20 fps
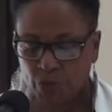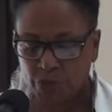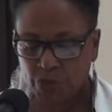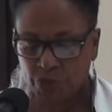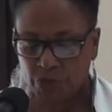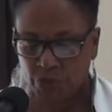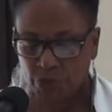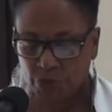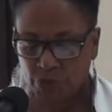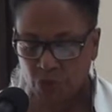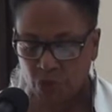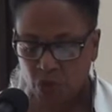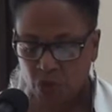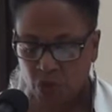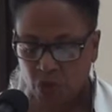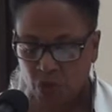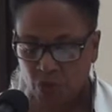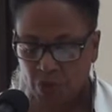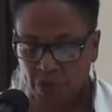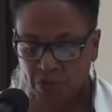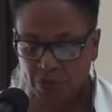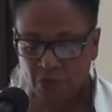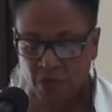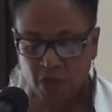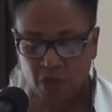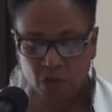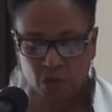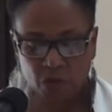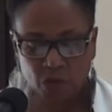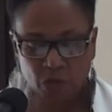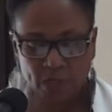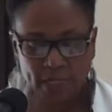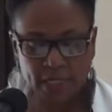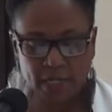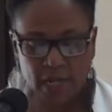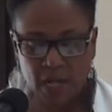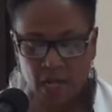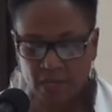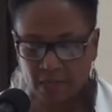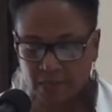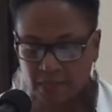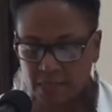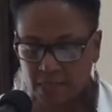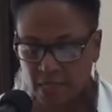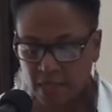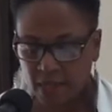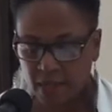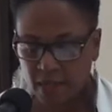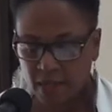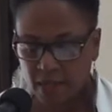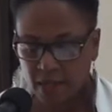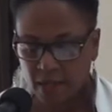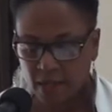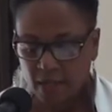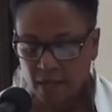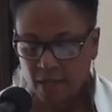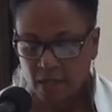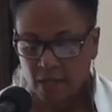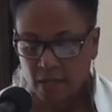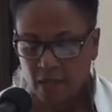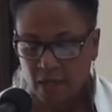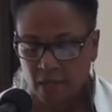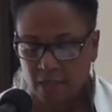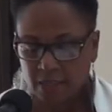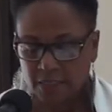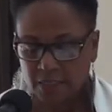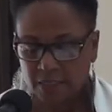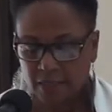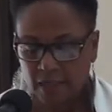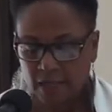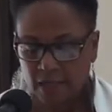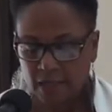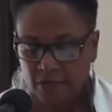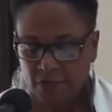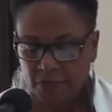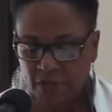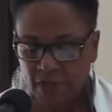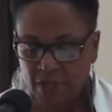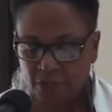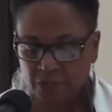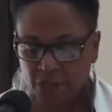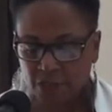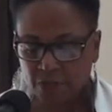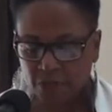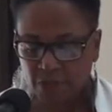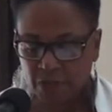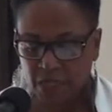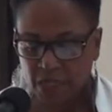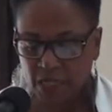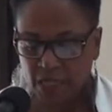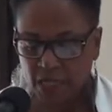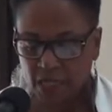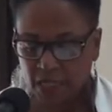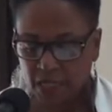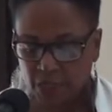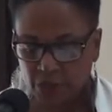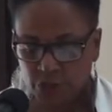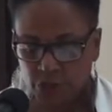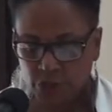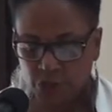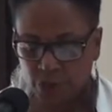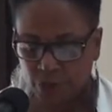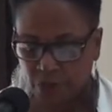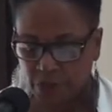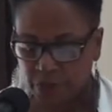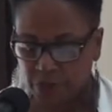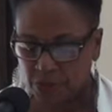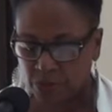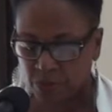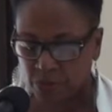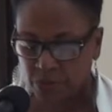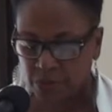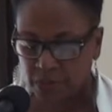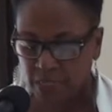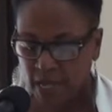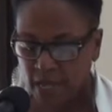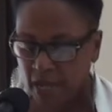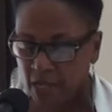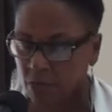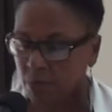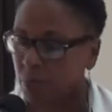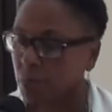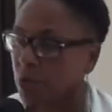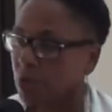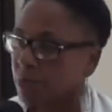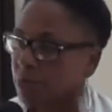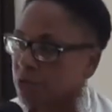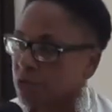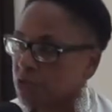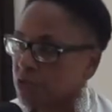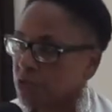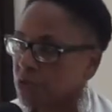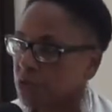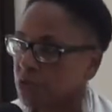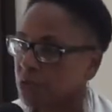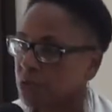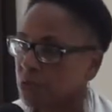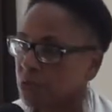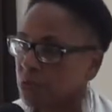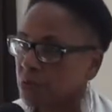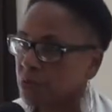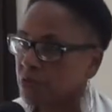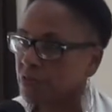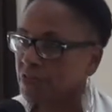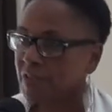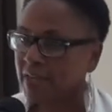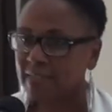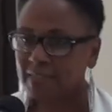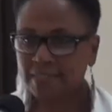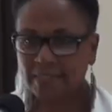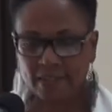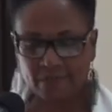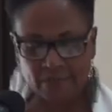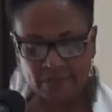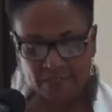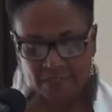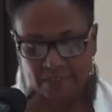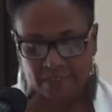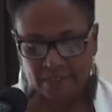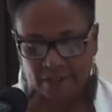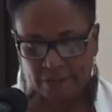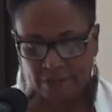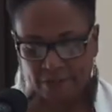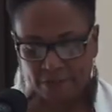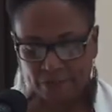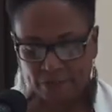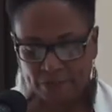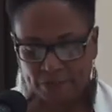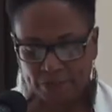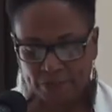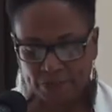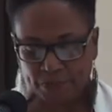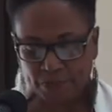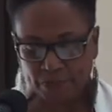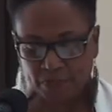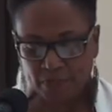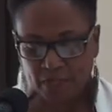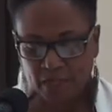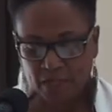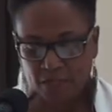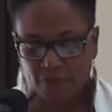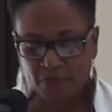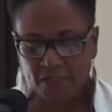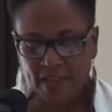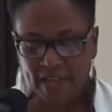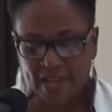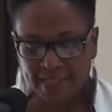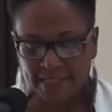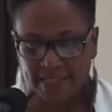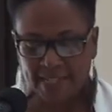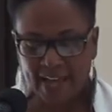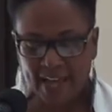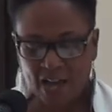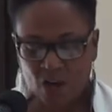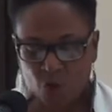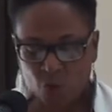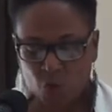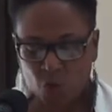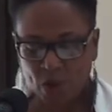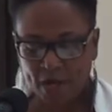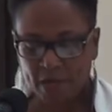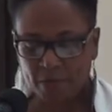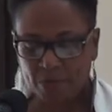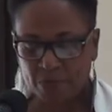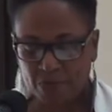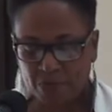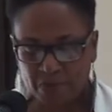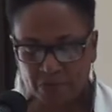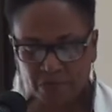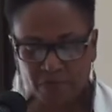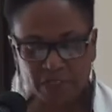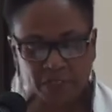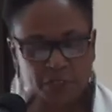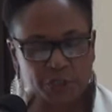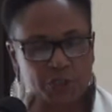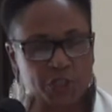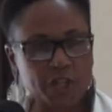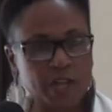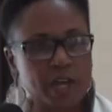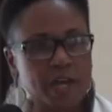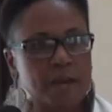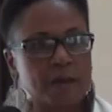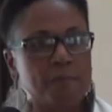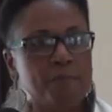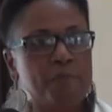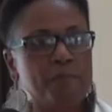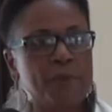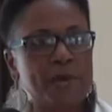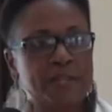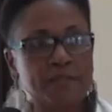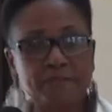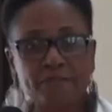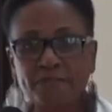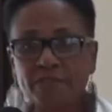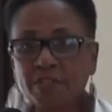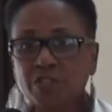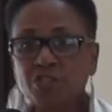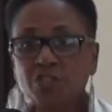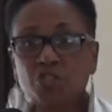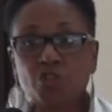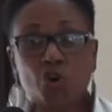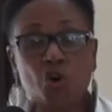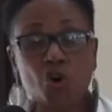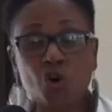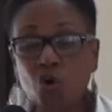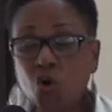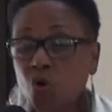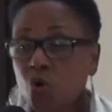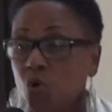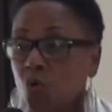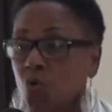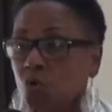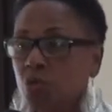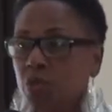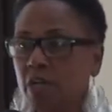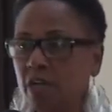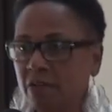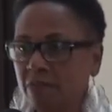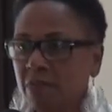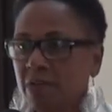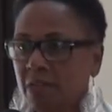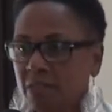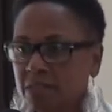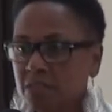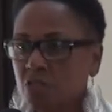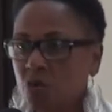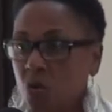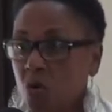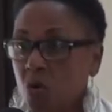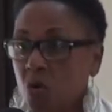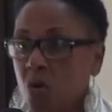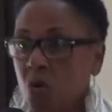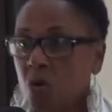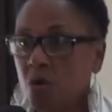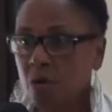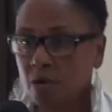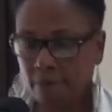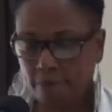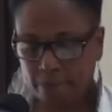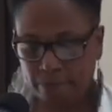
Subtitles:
when you are with uncle and auntie and they are speaking against your principles at a barbecue or Thanksgiving dinner. That's how white privilege benefits the whole of us all.